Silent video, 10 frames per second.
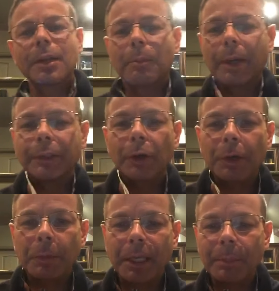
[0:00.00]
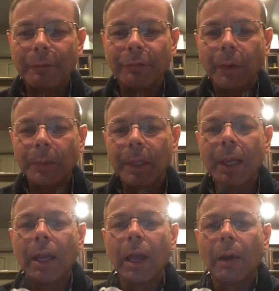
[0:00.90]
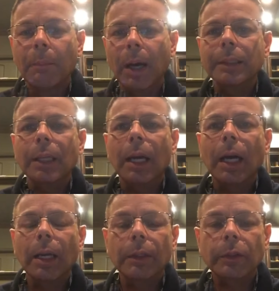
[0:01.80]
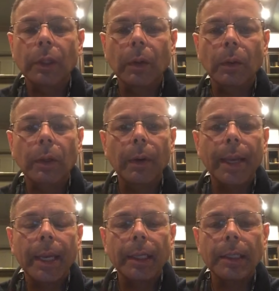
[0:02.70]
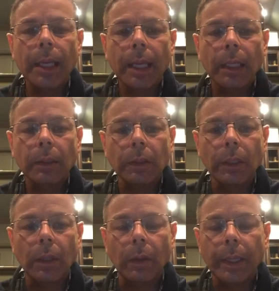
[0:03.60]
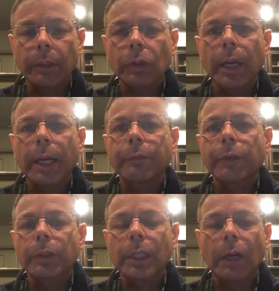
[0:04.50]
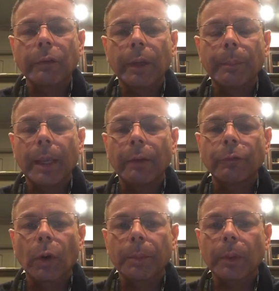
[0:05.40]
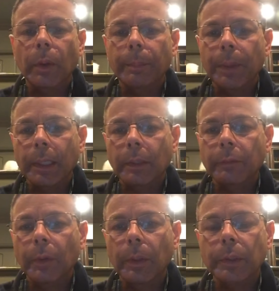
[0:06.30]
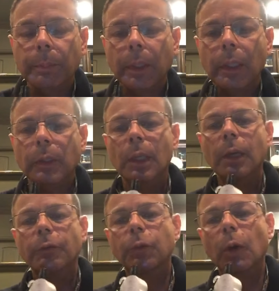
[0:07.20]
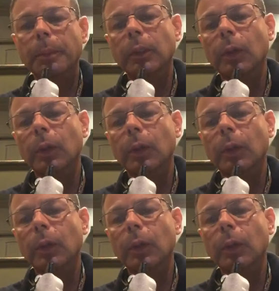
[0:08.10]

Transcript: my daughter ringing my phone. But so go ahead and and try it for yourself and form your own opinion, folks. Because forming your